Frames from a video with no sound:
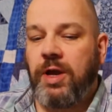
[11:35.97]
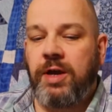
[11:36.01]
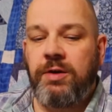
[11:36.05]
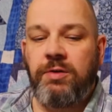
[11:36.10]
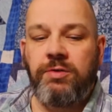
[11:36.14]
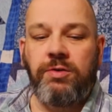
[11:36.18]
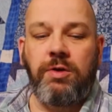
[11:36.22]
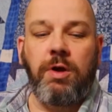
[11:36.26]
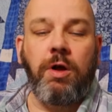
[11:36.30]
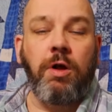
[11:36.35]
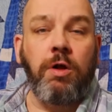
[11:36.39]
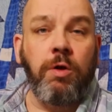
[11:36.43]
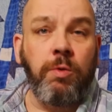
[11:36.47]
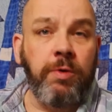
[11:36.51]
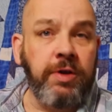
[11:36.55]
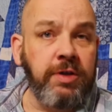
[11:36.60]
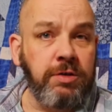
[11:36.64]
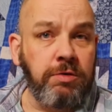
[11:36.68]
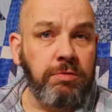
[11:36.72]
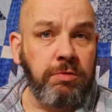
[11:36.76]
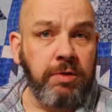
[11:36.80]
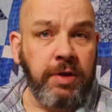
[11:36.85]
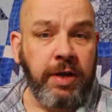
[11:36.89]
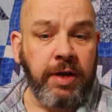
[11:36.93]
I don't always
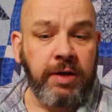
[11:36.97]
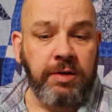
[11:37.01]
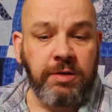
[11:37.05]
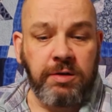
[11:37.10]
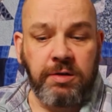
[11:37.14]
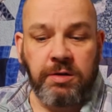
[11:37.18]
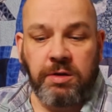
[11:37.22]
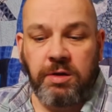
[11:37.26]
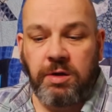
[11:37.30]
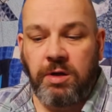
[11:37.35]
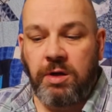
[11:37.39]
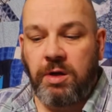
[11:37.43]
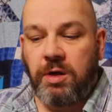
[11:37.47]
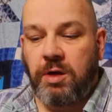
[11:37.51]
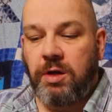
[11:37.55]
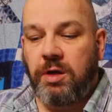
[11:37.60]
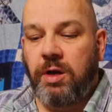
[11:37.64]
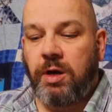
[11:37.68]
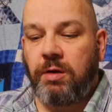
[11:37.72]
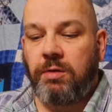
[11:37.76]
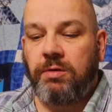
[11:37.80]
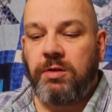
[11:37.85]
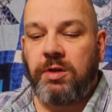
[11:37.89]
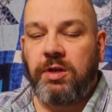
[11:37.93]
do that.
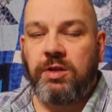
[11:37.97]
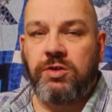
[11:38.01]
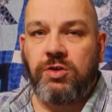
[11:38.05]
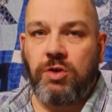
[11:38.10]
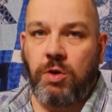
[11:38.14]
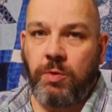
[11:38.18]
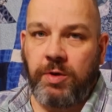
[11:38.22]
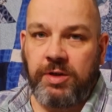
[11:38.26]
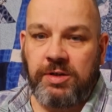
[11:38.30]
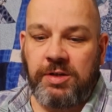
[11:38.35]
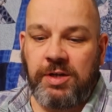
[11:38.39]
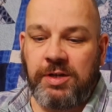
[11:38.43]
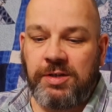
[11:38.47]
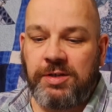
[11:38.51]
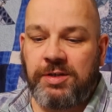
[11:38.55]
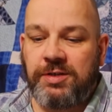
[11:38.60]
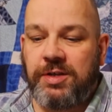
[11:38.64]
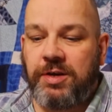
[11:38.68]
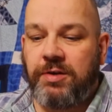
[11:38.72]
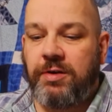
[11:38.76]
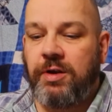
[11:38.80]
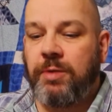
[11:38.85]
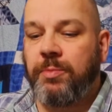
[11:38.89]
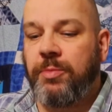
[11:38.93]
I don't think it's always
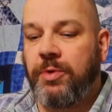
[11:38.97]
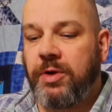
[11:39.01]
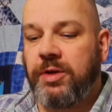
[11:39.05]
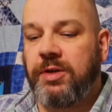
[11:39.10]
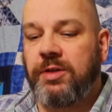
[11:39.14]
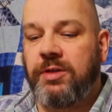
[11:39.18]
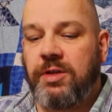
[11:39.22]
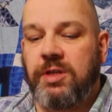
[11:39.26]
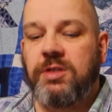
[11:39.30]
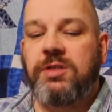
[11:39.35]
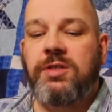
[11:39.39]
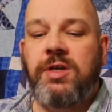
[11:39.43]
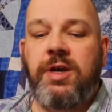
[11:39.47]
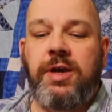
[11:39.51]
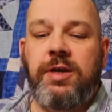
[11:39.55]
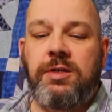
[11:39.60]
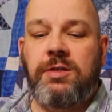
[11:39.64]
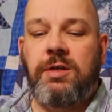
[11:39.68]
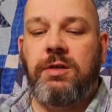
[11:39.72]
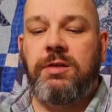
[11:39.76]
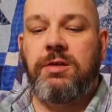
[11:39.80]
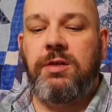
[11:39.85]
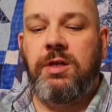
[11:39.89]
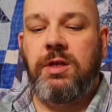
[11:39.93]
necessary, but in this
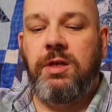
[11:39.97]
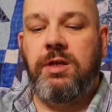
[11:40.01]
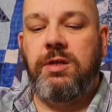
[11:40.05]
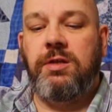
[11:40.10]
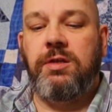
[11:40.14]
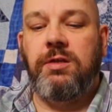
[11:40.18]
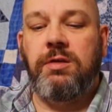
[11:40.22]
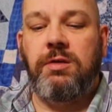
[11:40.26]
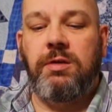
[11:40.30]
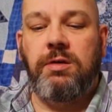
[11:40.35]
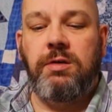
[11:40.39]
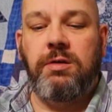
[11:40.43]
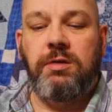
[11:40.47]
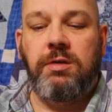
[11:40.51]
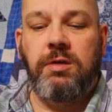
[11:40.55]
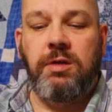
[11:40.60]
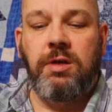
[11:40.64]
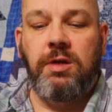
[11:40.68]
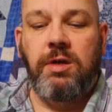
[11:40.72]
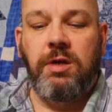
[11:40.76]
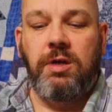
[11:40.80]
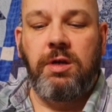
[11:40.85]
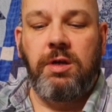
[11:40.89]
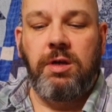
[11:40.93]
case I think
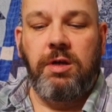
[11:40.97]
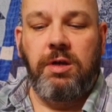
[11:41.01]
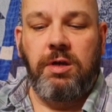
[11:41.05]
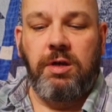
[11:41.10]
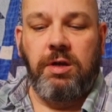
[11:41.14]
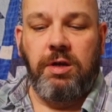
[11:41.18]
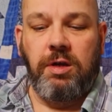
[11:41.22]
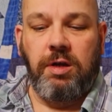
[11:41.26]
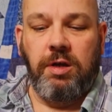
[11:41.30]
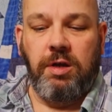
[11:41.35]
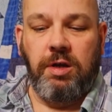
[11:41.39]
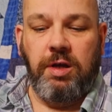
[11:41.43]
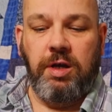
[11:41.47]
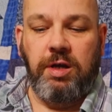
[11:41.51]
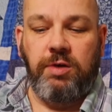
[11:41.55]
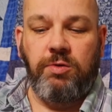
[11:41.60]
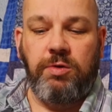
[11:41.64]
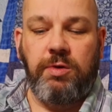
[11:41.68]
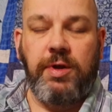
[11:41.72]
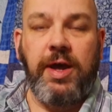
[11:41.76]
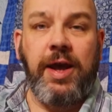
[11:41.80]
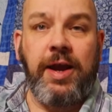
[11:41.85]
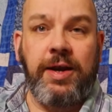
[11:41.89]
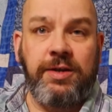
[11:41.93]

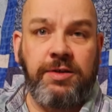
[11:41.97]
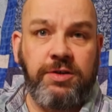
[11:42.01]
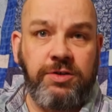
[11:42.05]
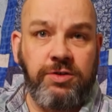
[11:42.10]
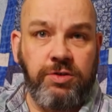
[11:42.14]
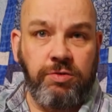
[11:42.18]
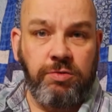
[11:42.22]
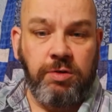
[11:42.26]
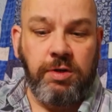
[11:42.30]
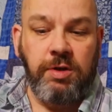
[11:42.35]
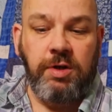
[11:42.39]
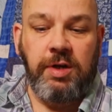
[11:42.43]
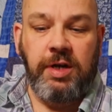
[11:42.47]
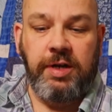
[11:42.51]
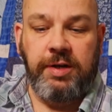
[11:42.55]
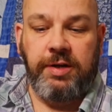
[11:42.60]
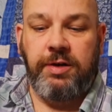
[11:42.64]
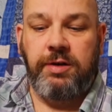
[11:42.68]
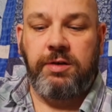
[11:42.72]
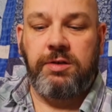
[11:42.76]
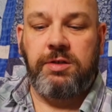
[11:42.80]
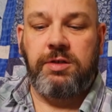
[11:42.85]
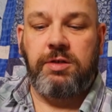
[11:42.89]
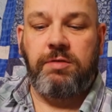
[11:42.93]
it'll add to the
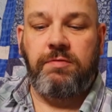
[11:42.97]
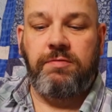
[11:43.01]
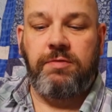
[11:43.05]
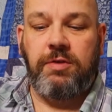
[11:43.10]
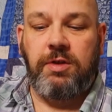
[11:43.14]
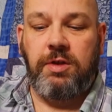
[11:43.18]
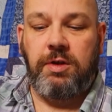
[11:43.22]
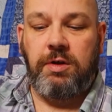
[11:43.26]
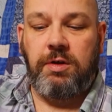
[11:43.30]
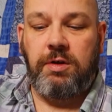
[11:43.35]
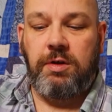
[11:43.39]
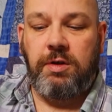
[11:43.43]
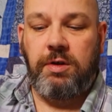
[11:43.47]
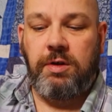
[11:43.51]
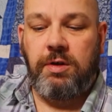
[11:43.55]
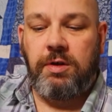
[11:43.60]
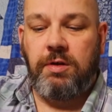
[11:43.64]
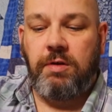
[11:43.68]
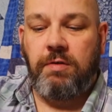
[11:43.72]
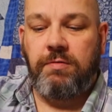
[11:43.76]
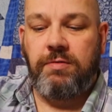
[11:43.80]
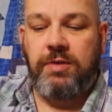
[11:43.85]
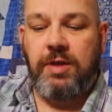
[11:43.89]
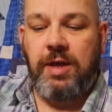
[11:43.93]
neatness of
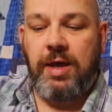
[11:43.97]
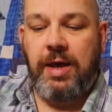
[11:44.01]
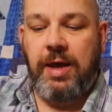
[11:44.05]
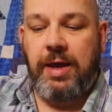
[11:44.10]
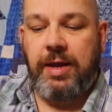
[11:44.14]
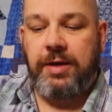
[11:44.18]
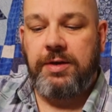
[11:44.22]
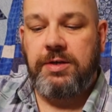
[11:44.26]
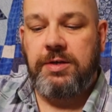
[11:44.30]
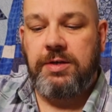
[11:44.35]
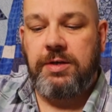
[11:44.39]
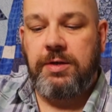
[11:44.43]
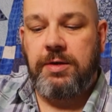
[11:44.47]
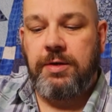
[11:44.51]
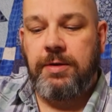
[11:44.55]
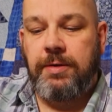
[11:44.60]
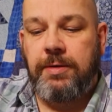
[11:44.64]
the hat.